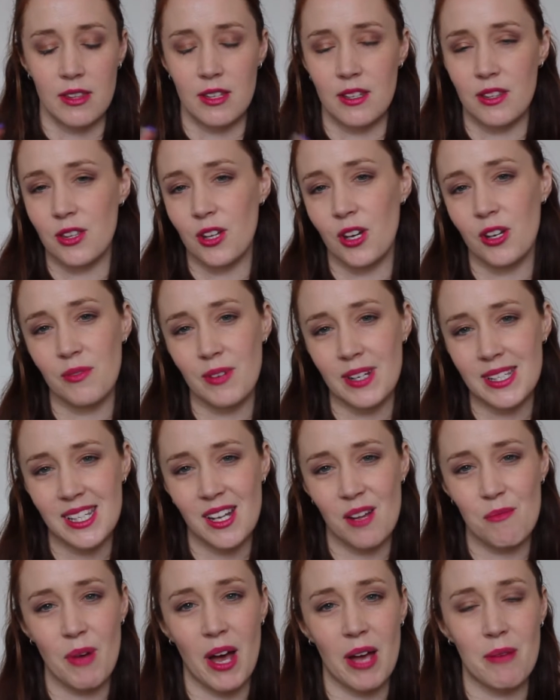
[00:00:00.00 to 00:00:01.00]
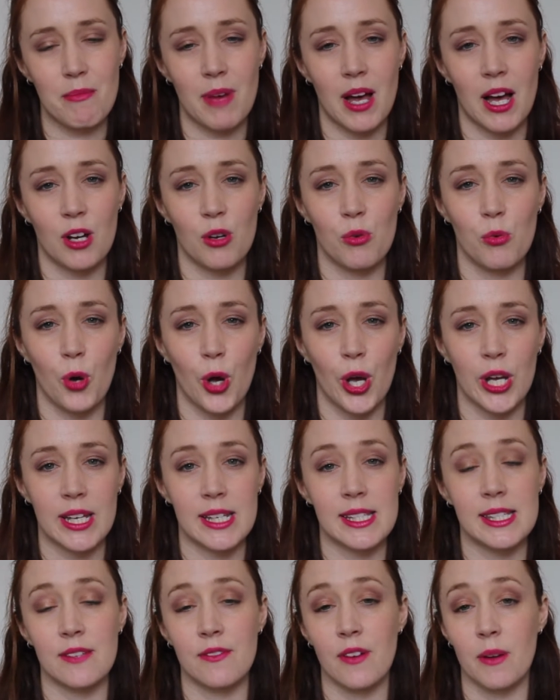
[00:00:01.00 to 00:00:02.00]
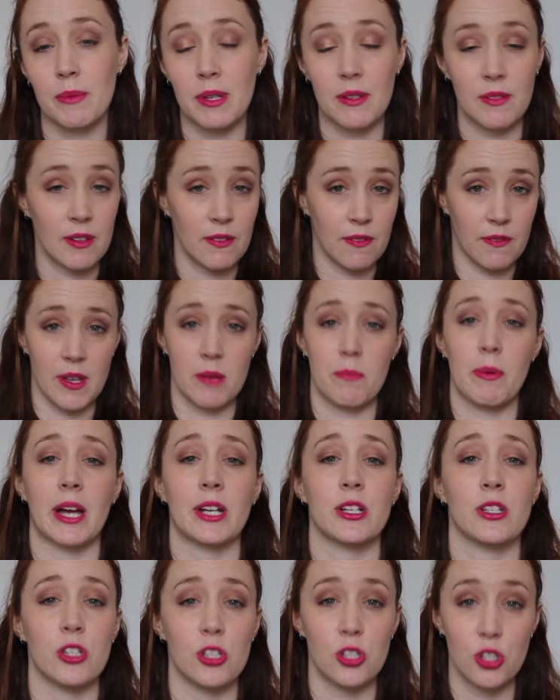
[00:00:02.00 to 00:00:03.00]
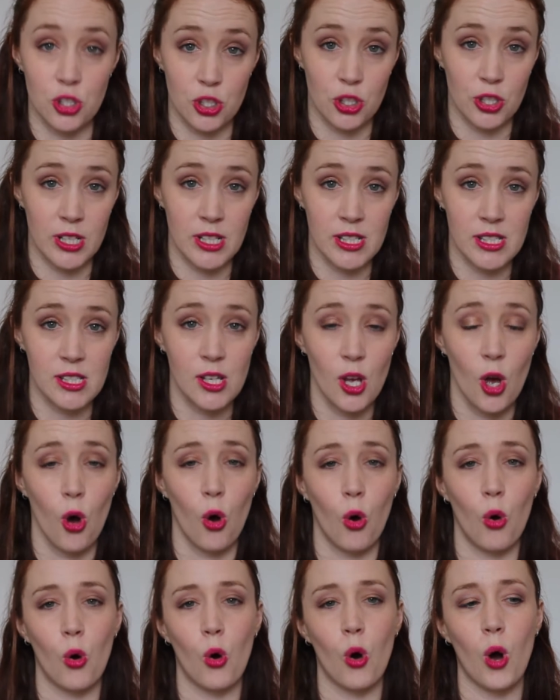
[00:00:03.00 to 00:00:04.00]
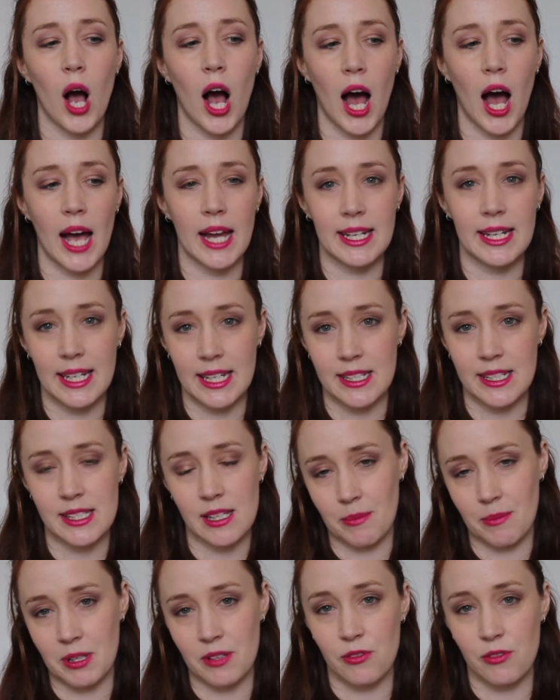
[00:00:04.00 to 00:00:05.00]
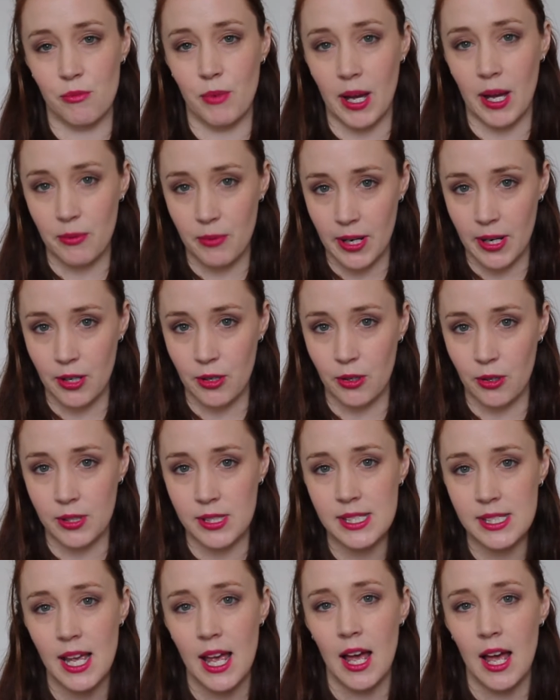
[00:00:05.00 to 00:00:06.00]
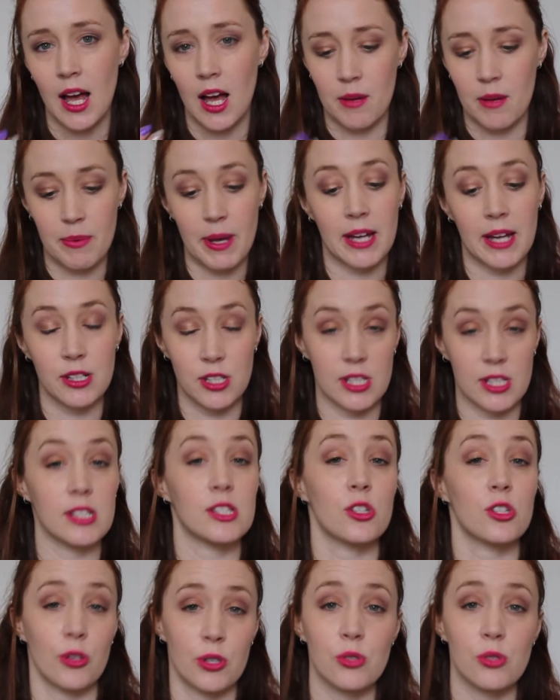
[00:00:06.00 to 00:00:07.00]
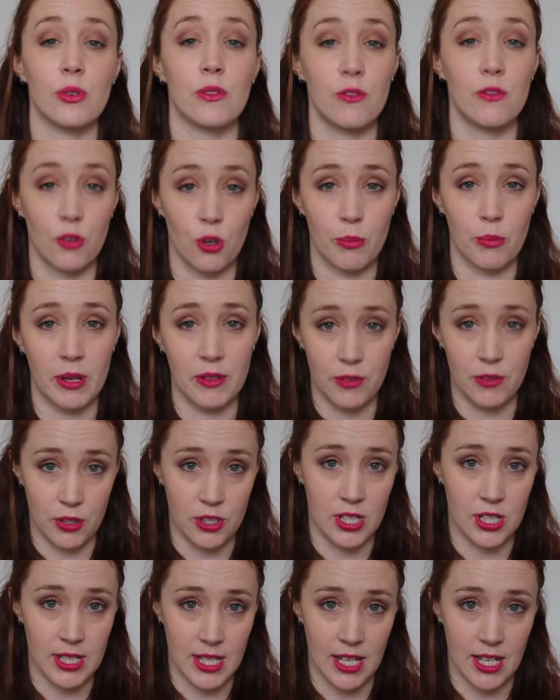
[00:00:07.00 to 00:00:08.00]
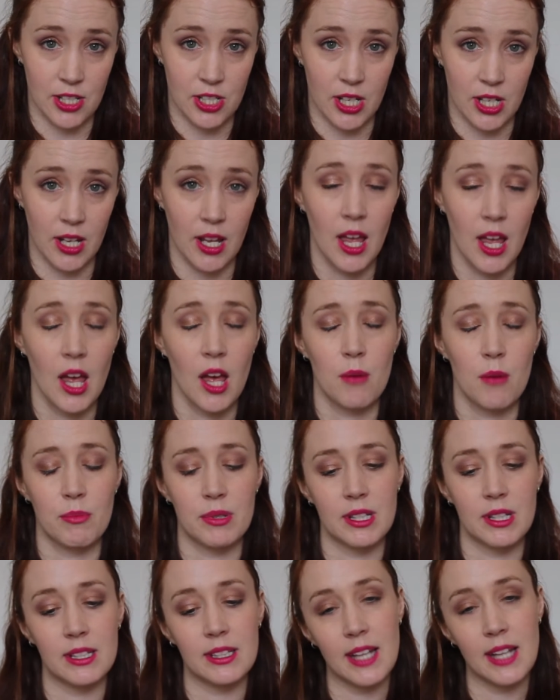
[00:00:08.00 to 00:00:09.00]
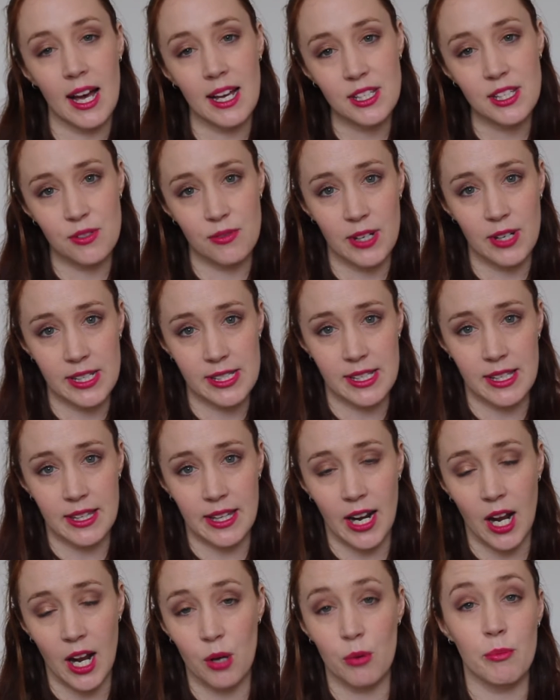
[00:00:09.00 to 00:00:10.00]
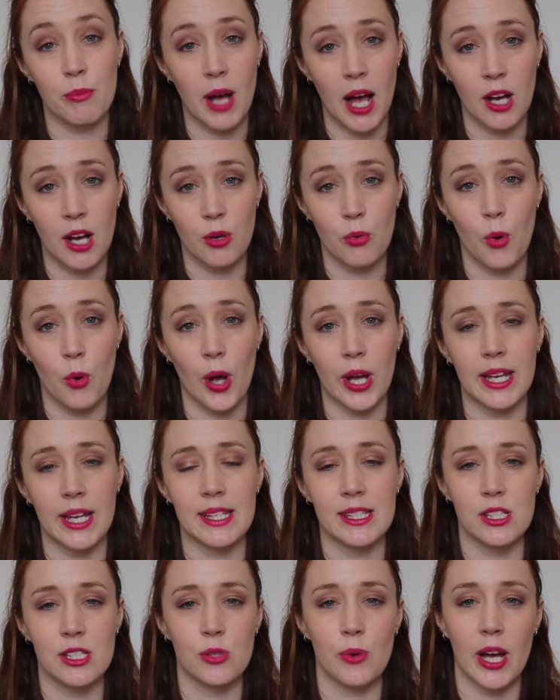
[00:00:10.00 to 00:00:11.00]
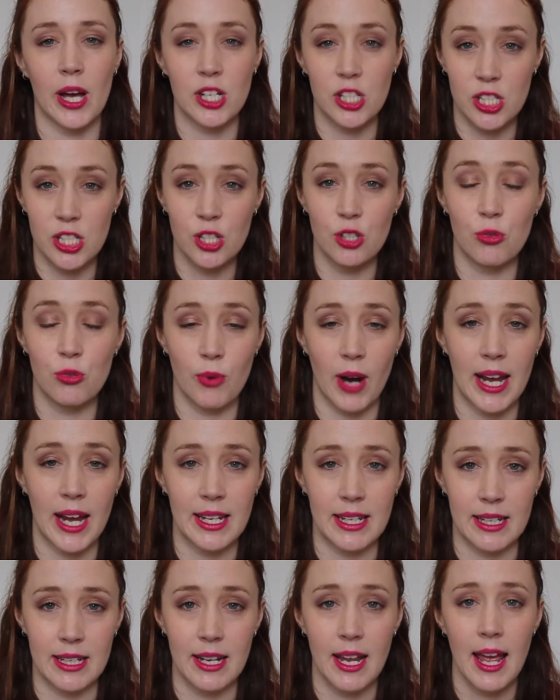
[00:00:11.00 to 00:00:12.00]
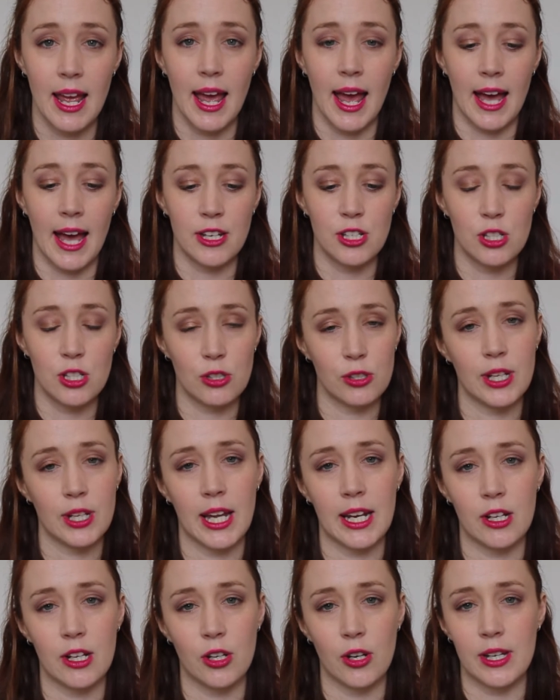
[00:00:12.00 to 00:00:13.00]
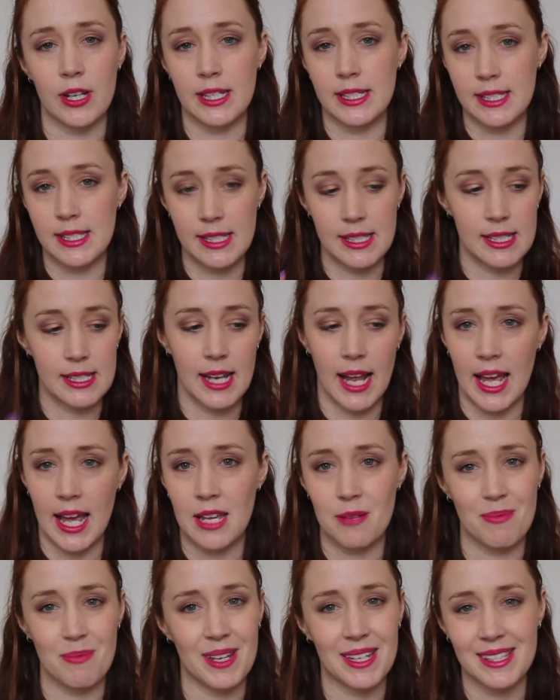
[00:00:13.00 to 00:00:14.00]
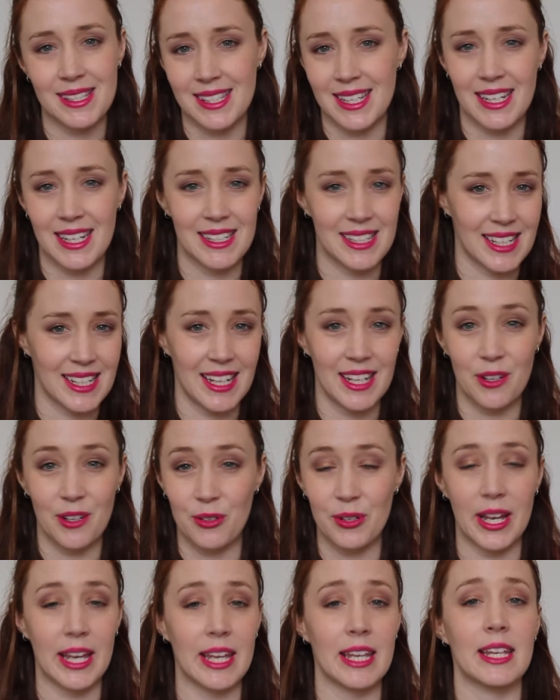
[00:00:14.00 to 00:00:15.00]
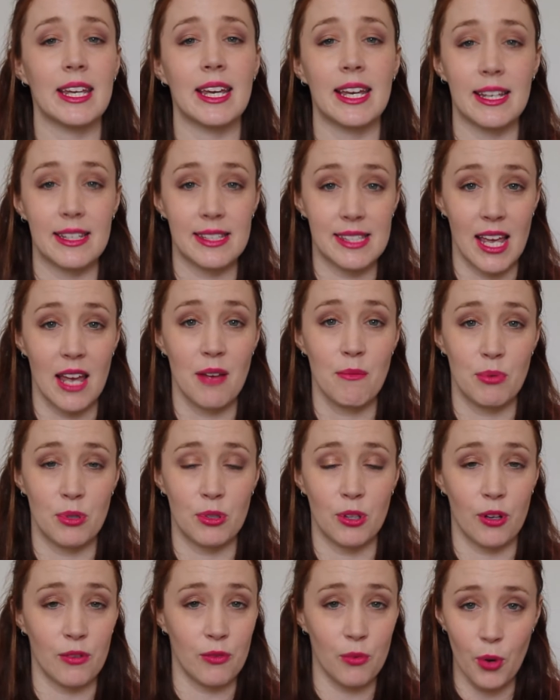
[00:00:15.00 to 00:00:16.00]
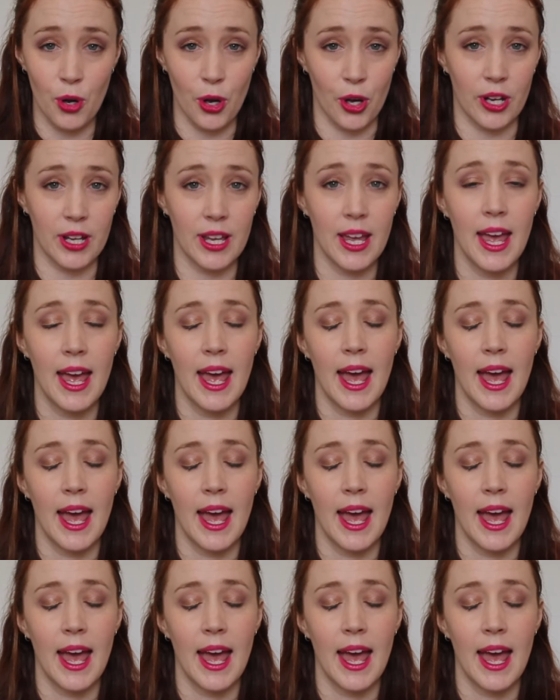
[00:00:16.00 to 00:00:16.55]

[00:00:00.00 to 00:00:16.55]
The third reason I might mark work is if I'm giving feedback to the students, or I need something for my records that's going to inform my future teaching. But the last reason that I'll mark work is to actually grade it and to look at it and go, is this an A, B, C, D, or E example of work?